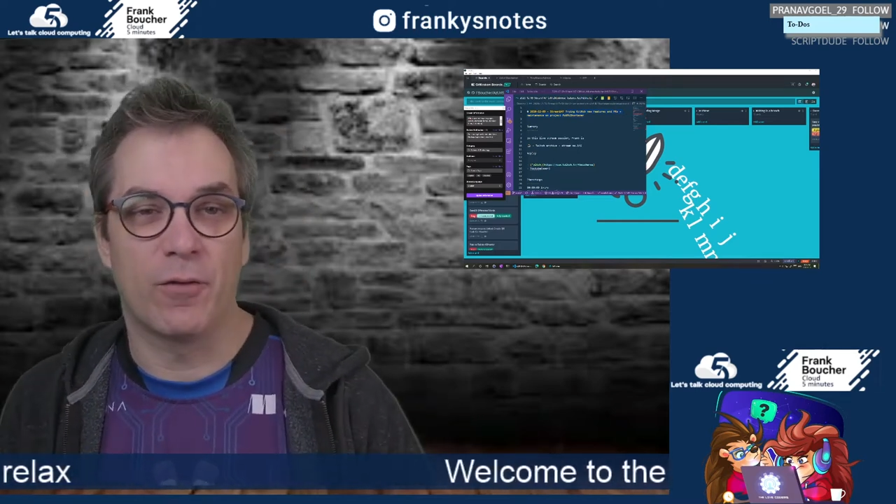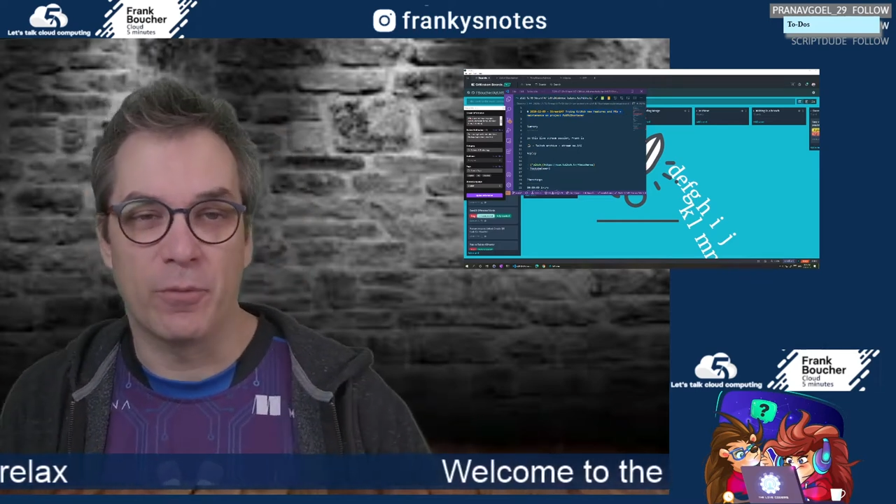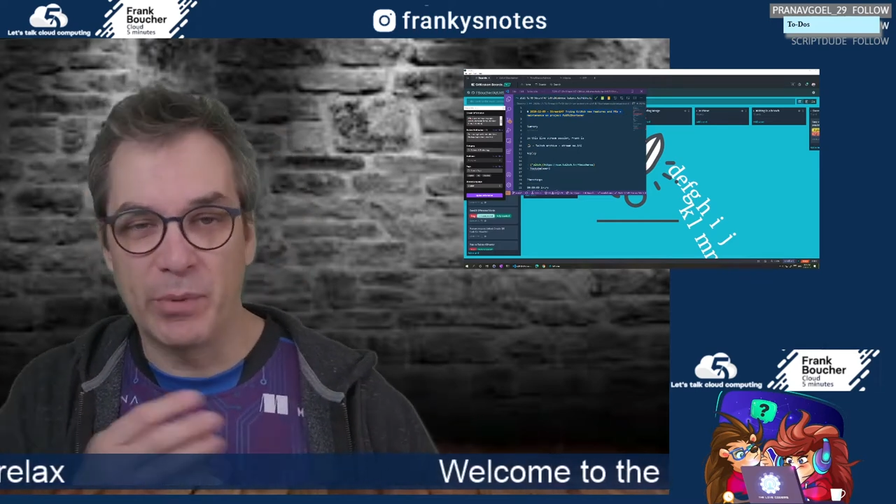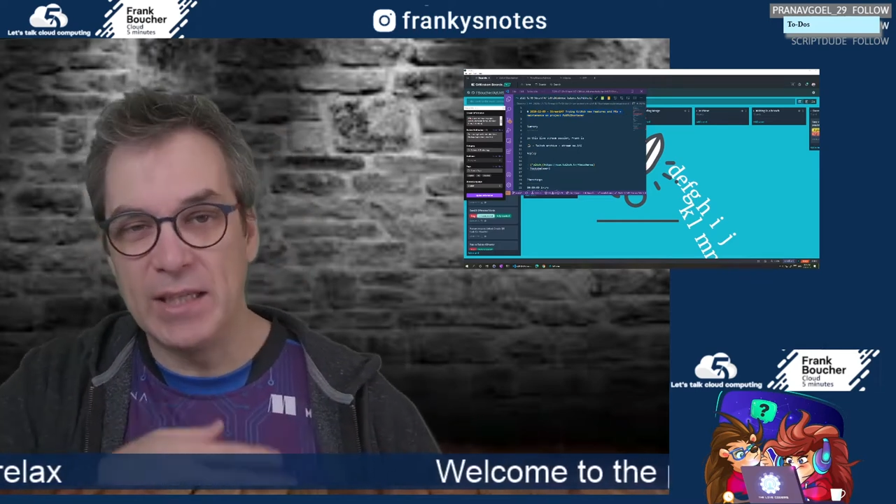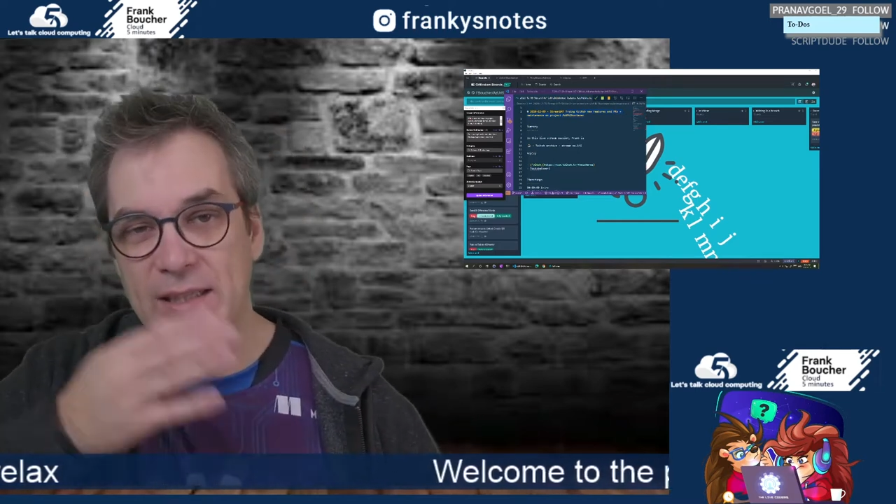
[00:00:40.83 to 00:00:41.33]
for
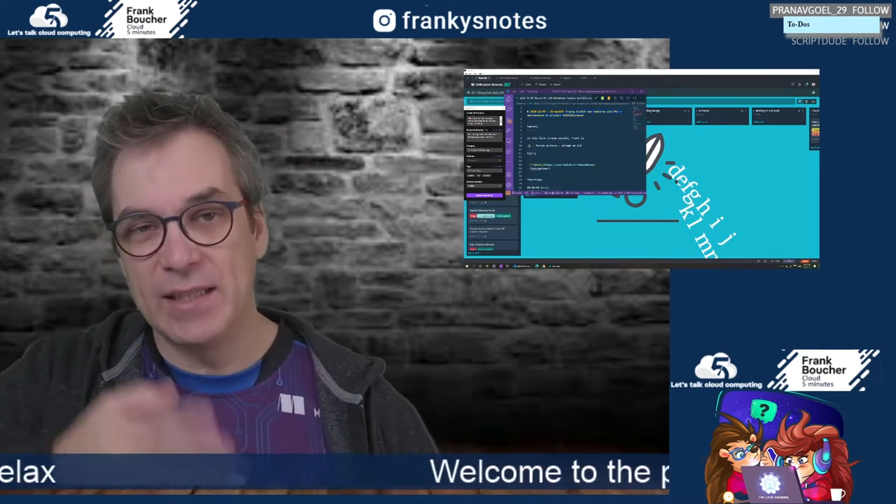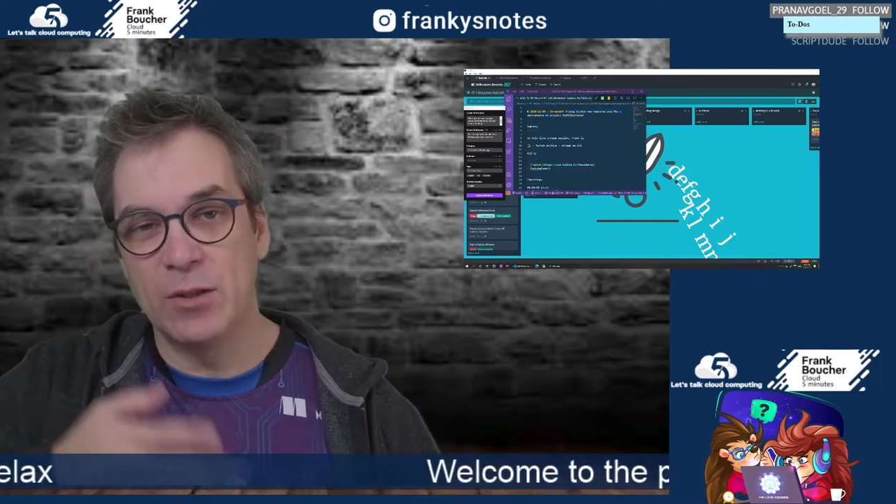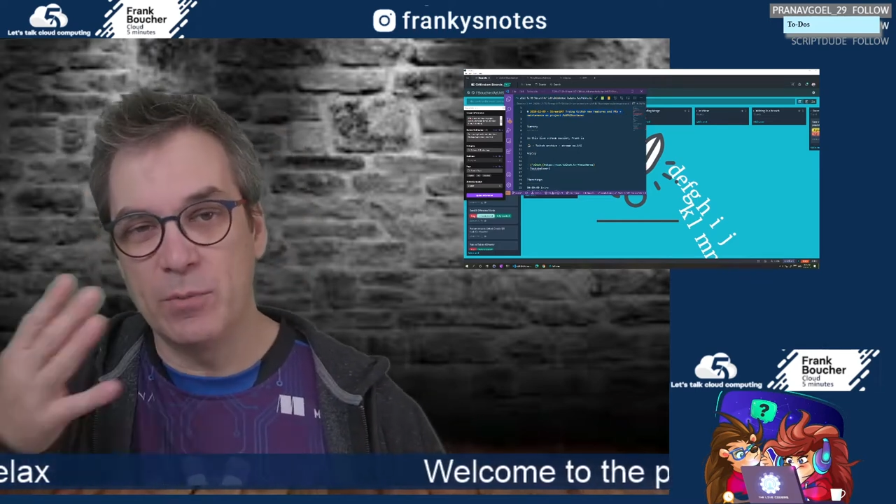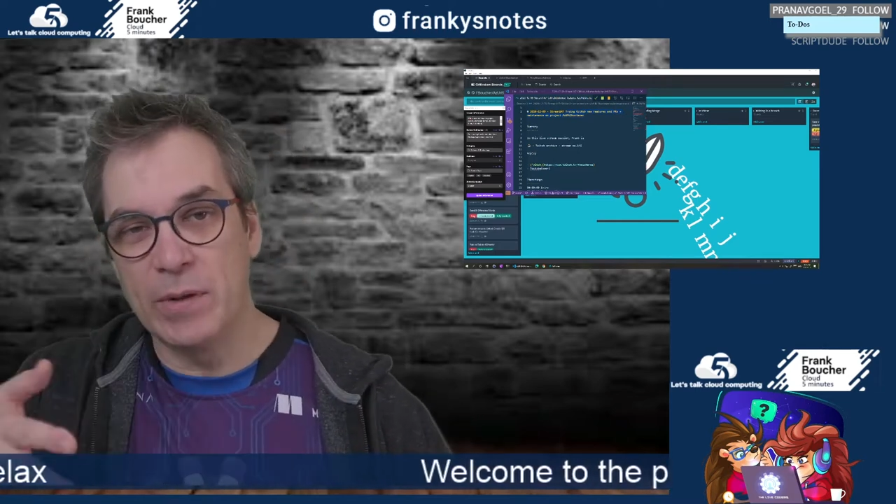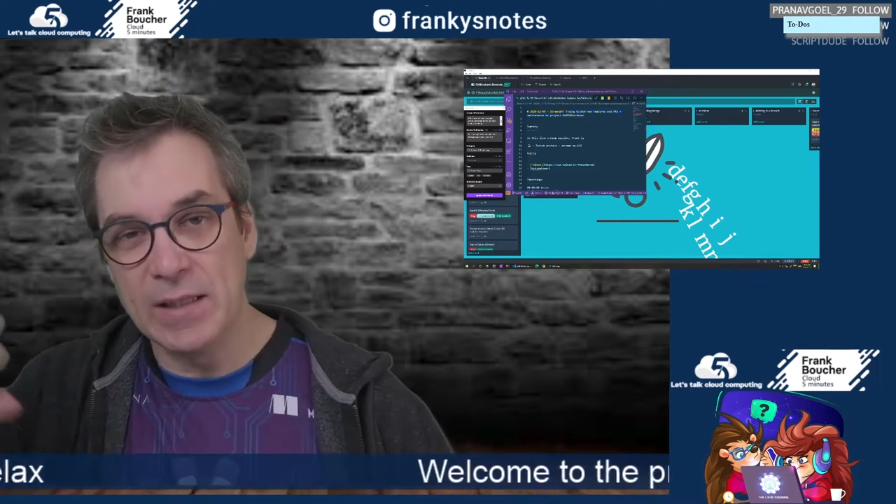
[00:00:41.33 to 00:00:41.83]
P C
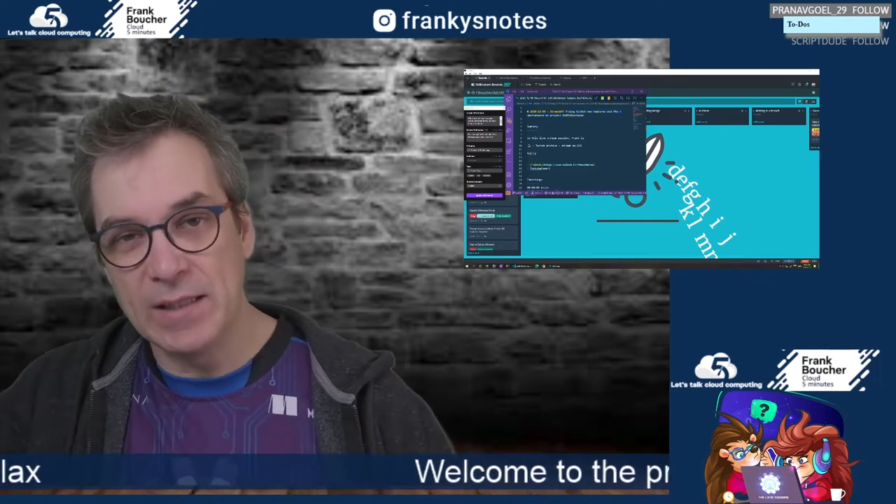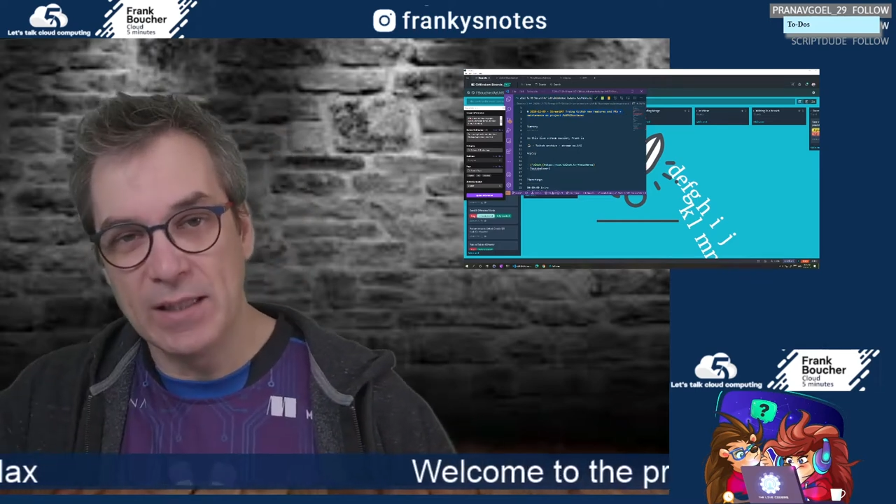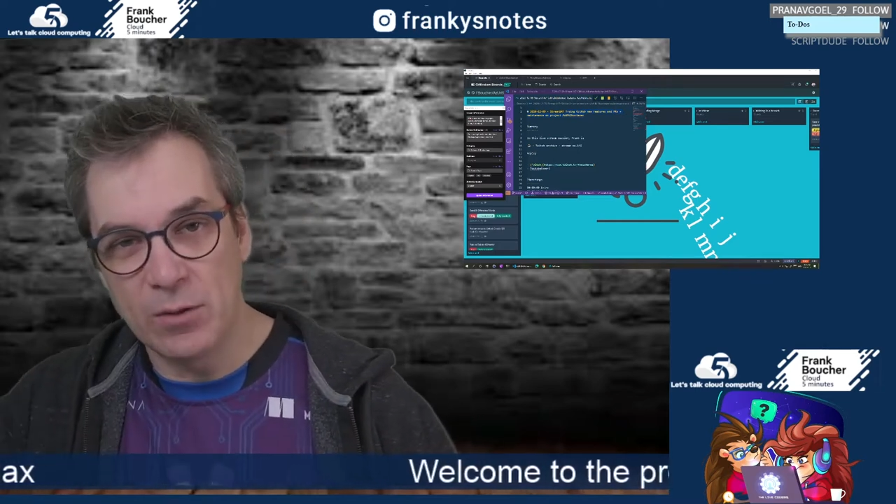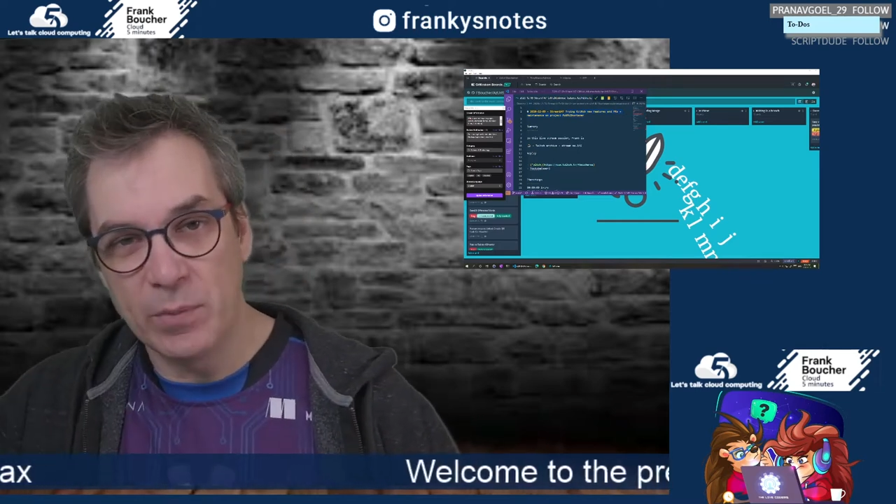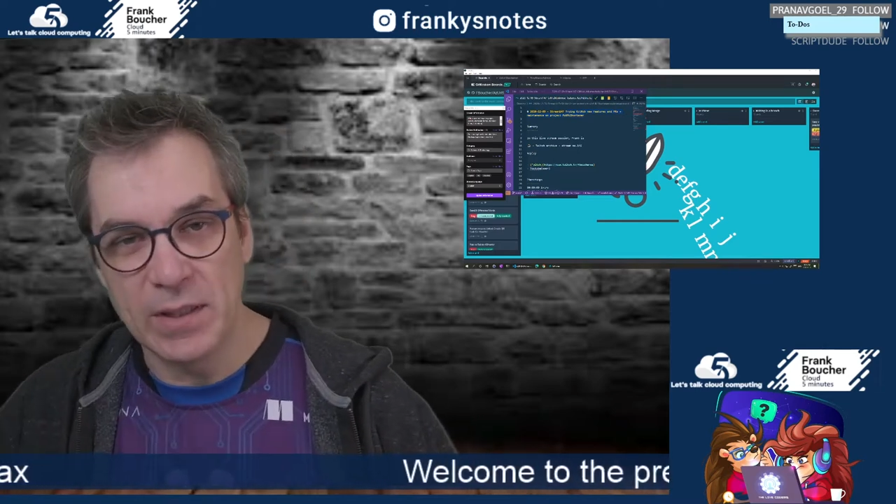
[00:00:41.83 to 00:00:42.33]
to P
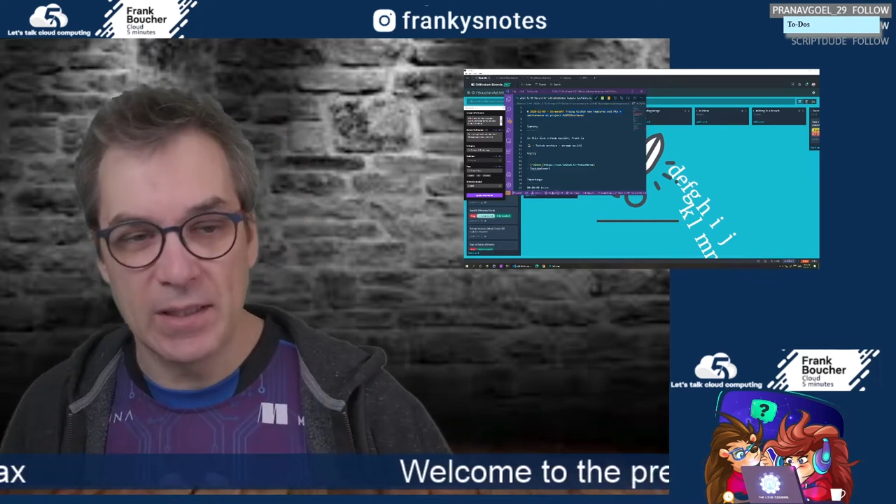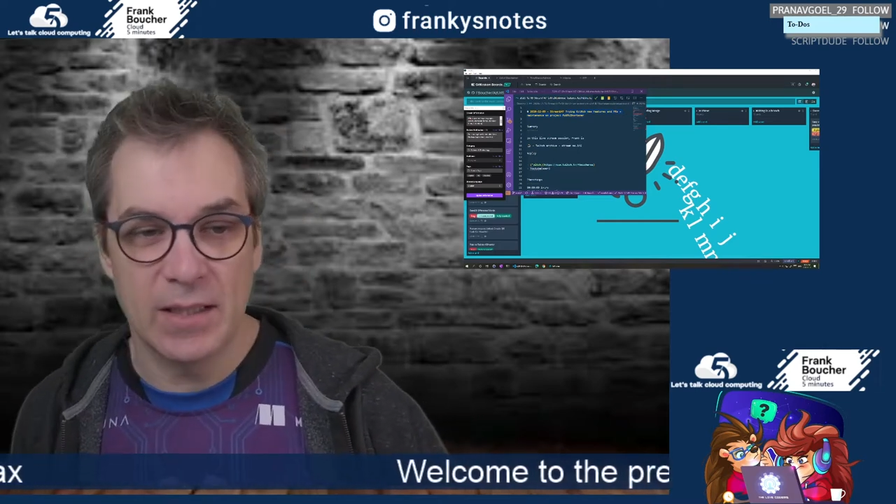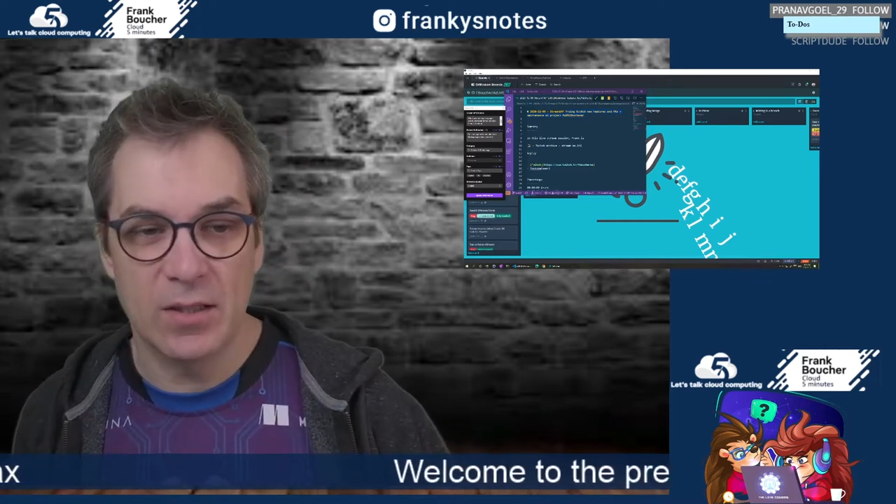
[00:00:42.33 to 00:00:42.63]
C to P C,